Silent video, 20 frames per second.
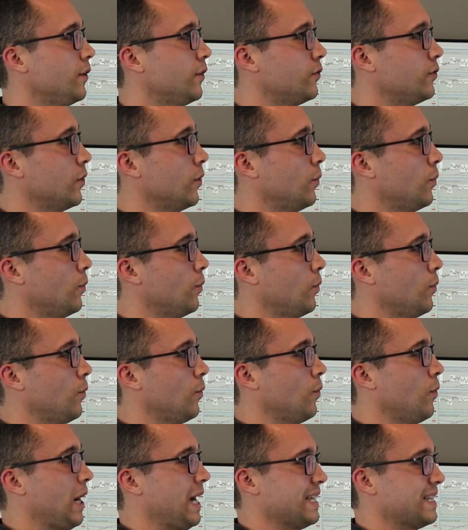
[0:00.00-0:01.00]
So
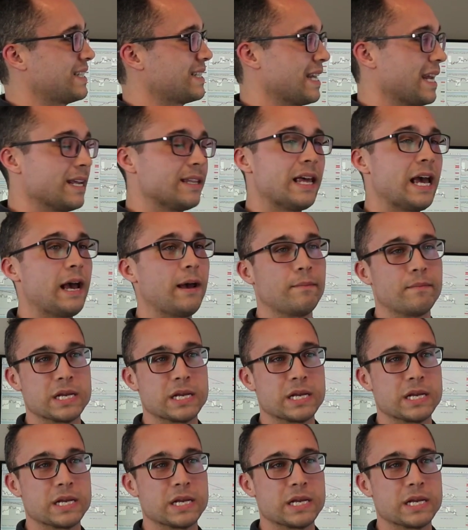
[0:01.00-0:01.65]
I say that